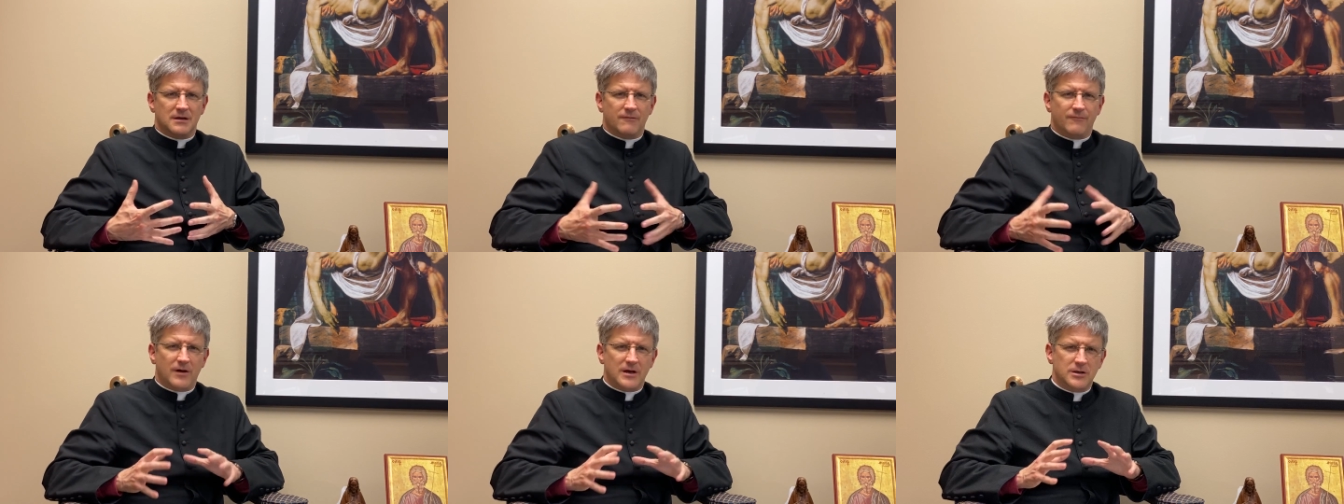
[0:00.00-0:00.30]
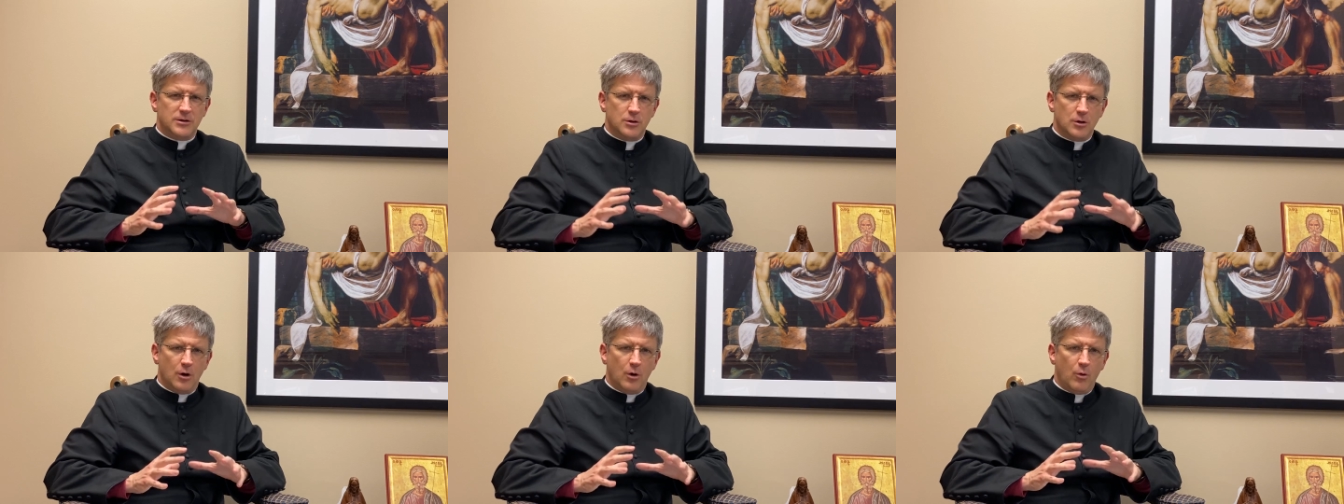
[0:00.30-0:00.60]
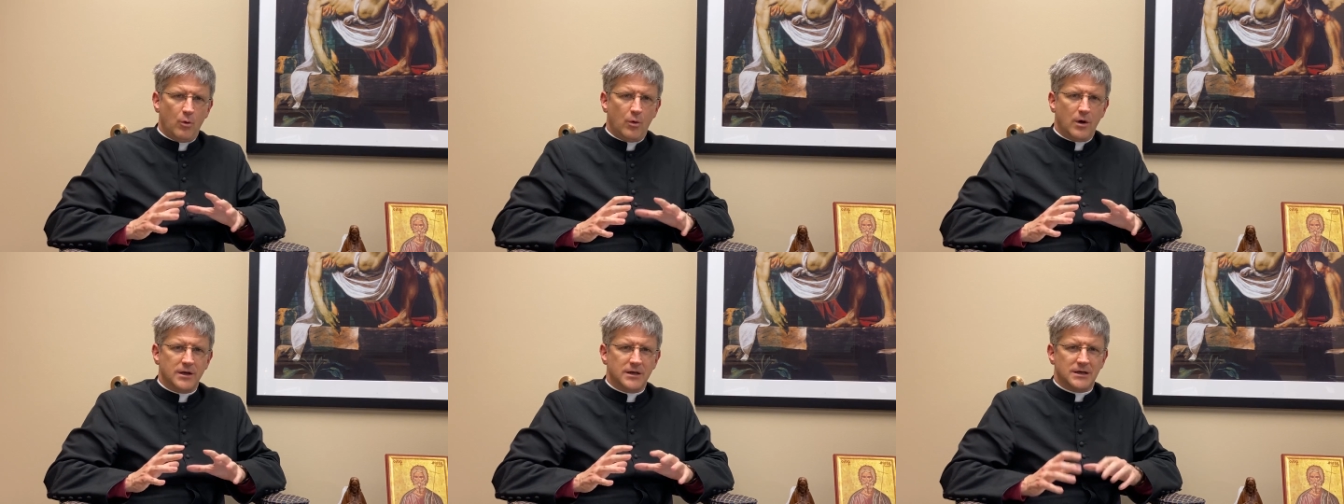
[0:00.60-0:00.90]
if I know
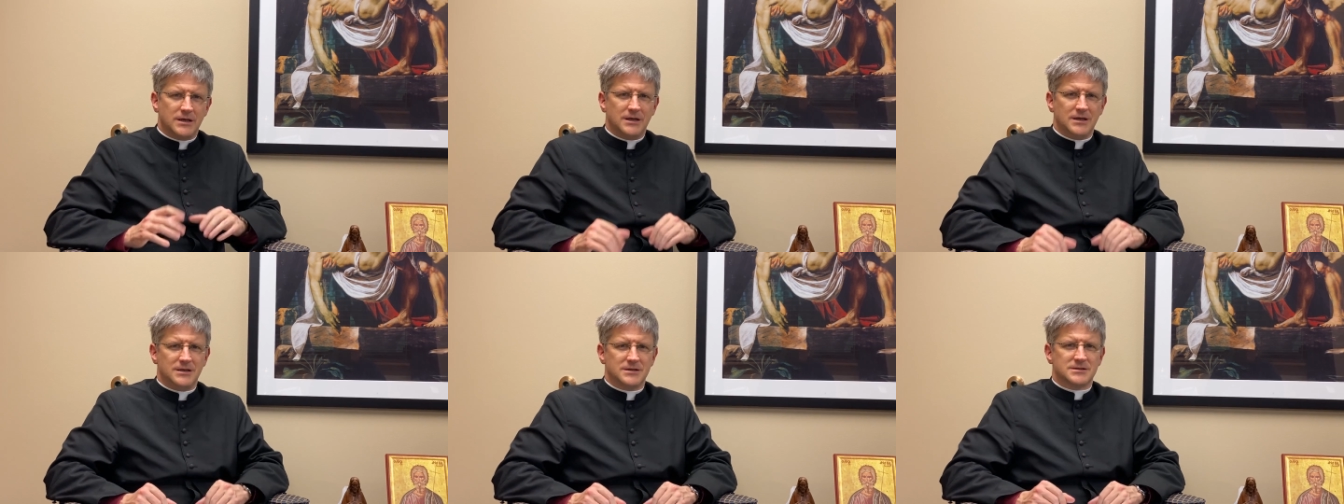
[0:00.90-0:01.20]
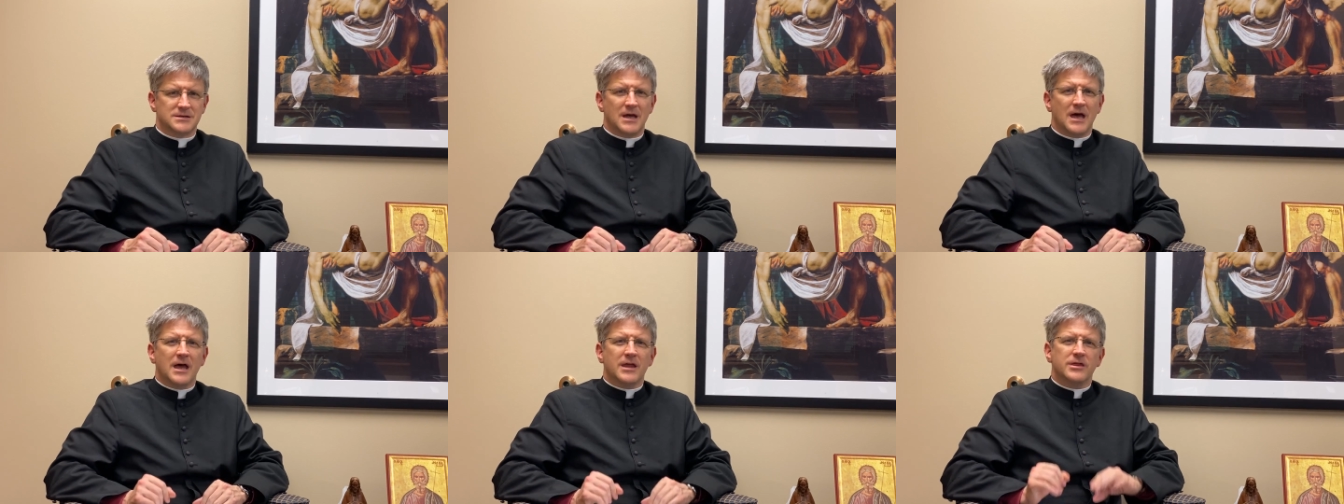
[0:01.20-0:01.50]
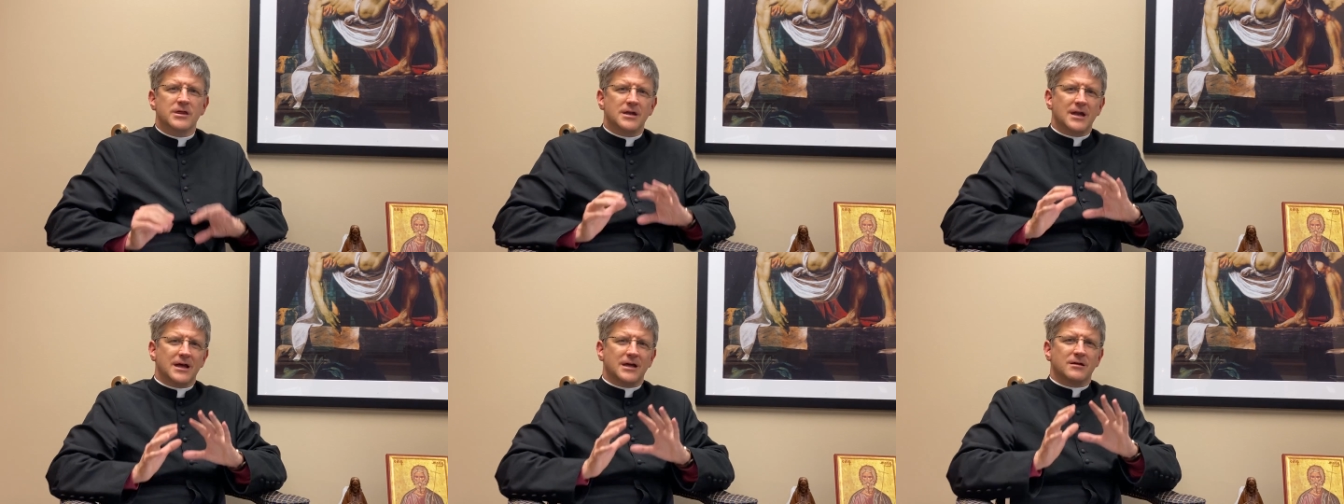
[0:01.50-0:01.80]
what it is,
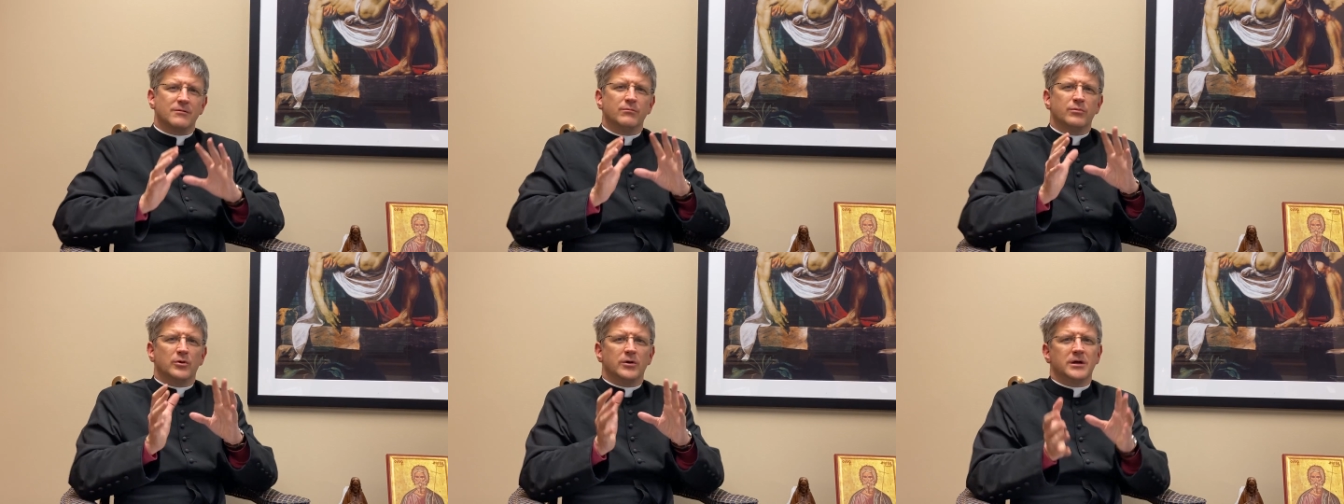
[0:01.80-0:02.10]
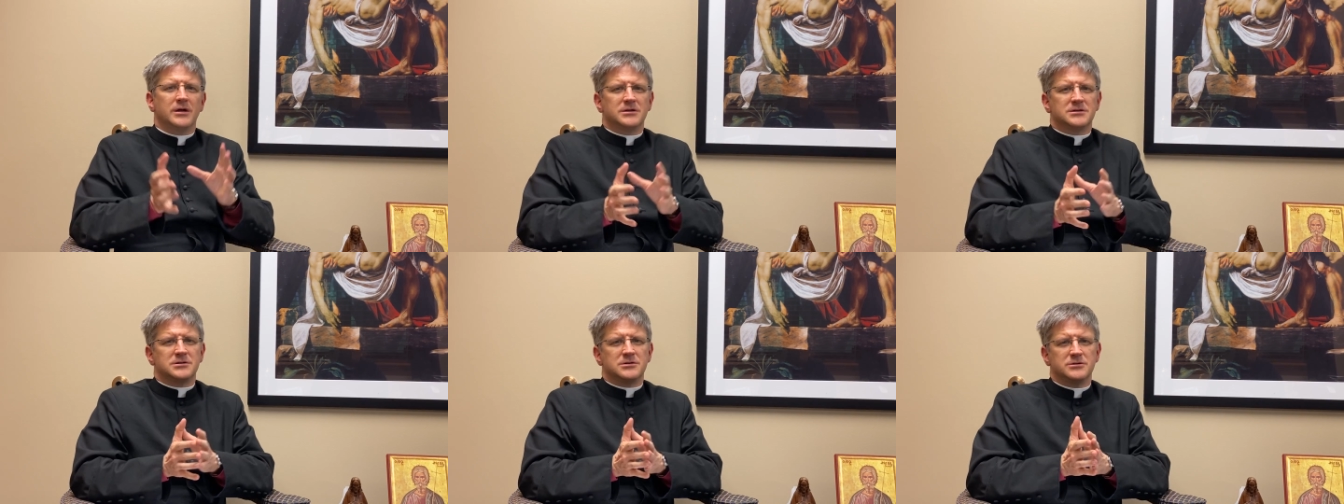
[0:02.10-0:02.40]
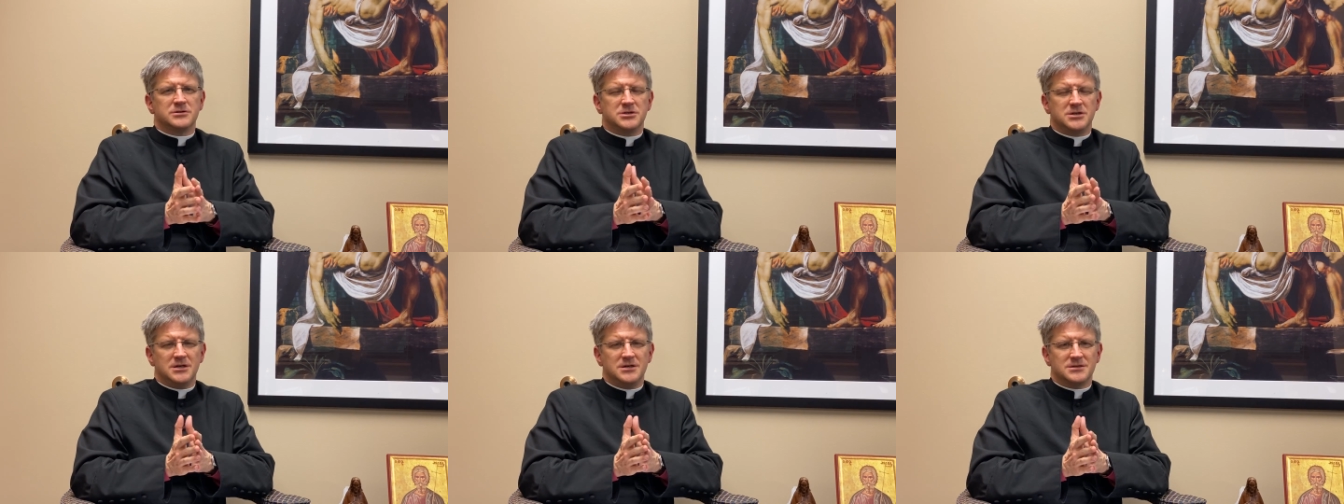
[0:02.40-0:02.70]
then I can bring it to
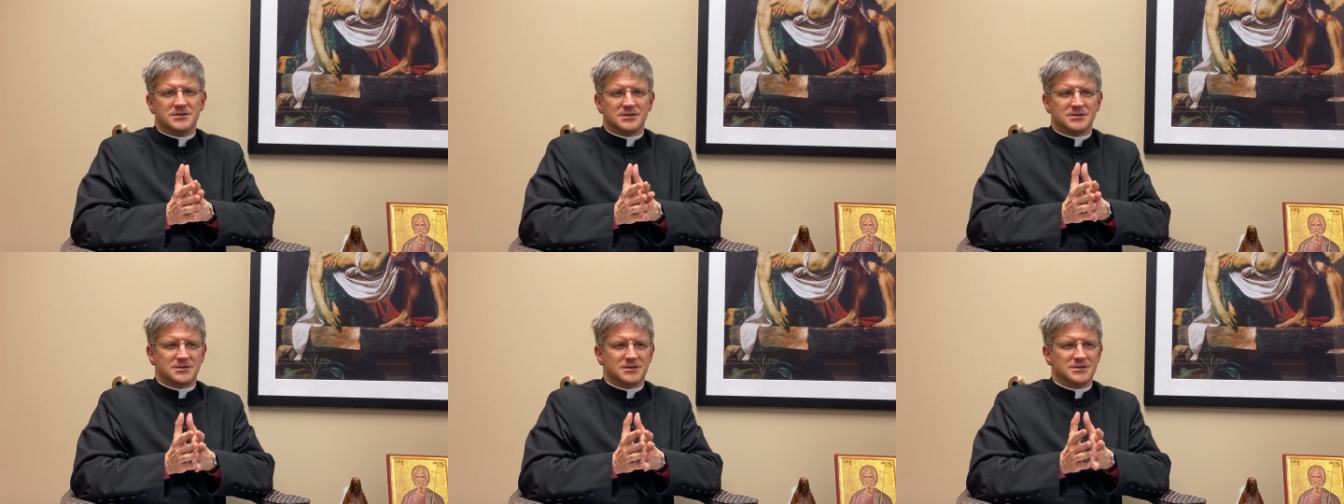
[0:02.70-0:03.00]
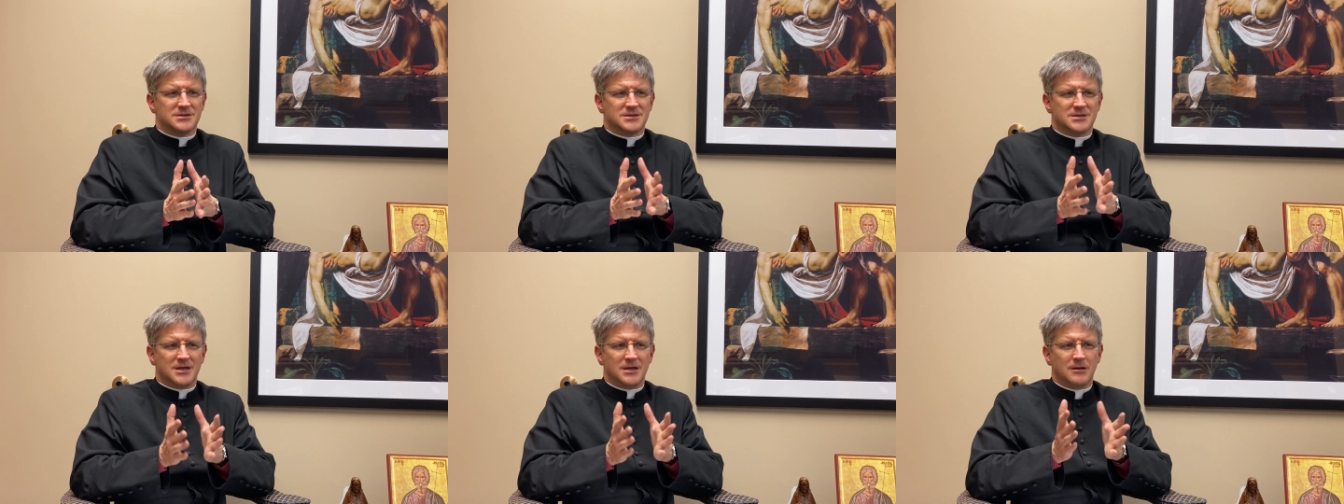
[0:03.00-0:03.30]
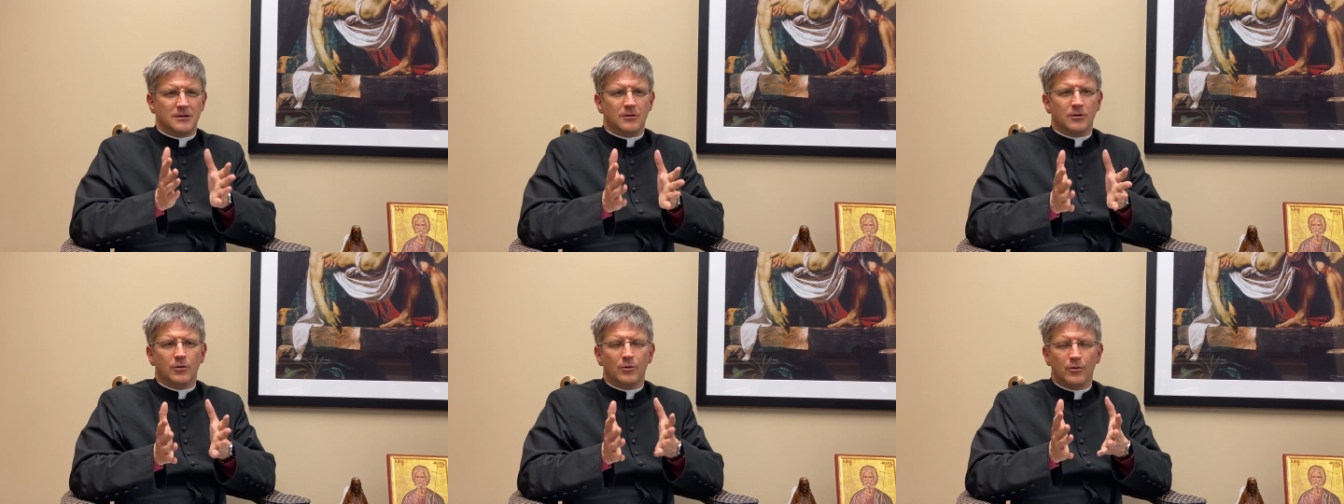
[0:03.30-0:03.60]
Jesus and
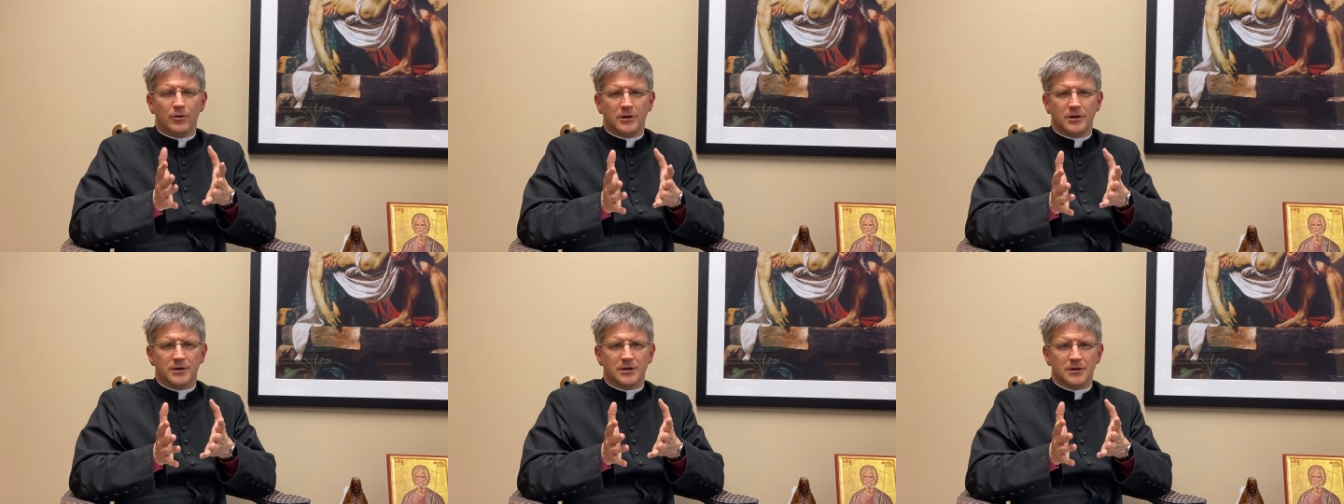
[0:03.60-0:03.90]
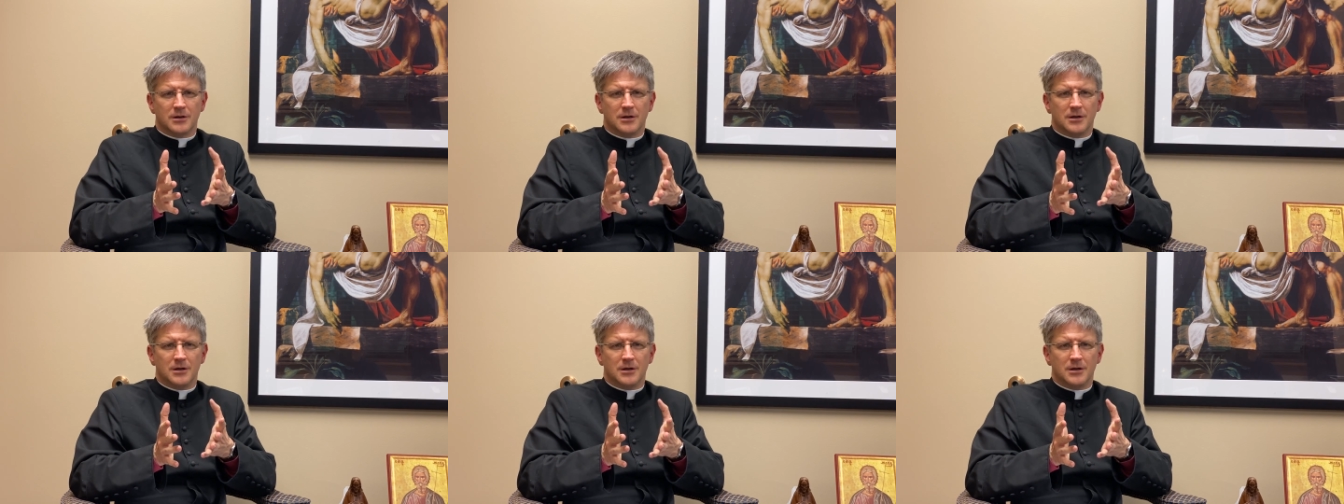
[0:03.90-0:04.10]
say, Lord,